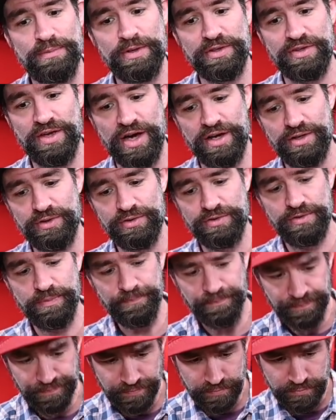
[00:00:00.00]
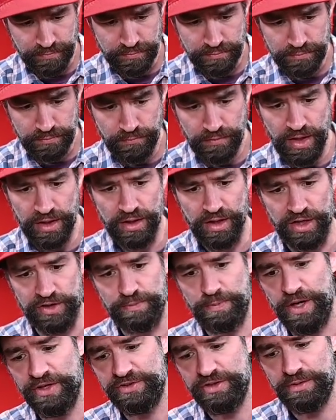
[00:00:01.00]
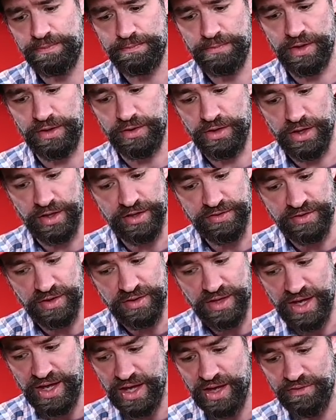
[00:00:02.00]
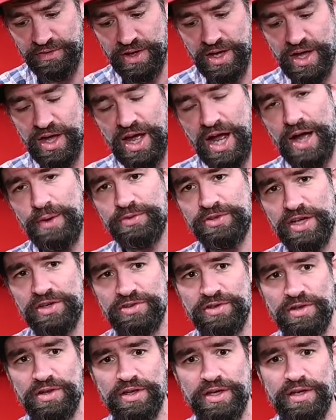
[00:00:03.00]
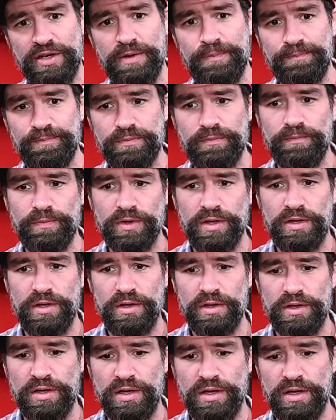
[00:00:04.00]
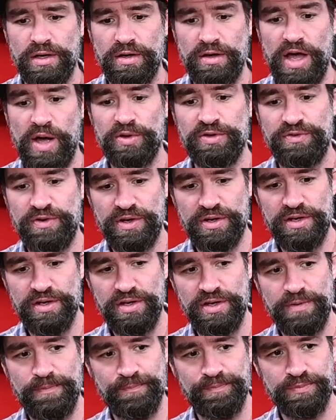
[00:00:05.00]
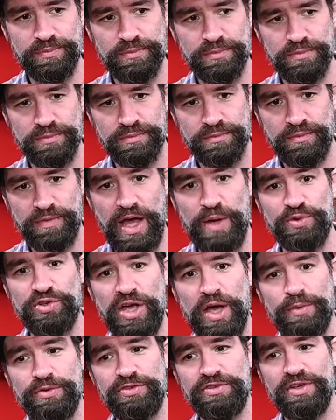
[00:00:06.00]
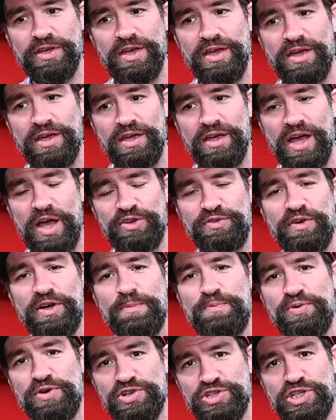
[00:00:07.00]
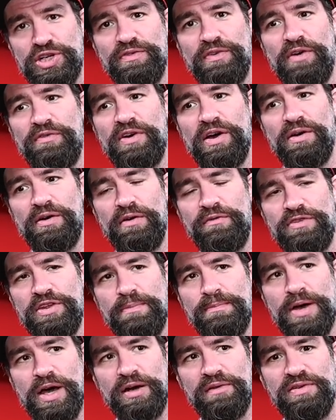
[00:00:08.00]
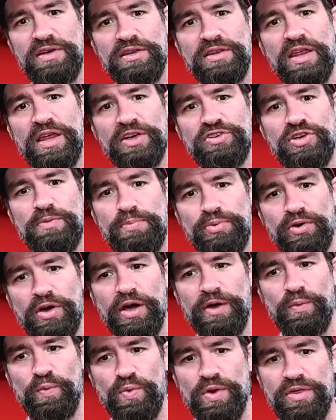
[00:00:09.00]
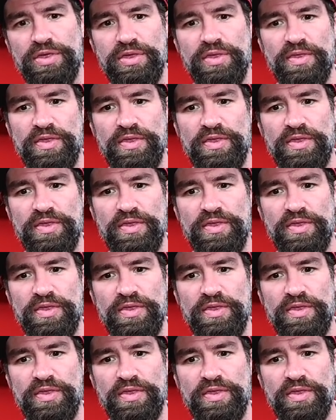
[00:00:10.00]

the McDonald's uh, spicy McNuggets that they have, I was actually like. Uh, I was very, I was, I was, I was very appreciative of, uh, of the amount of heat they actually brought with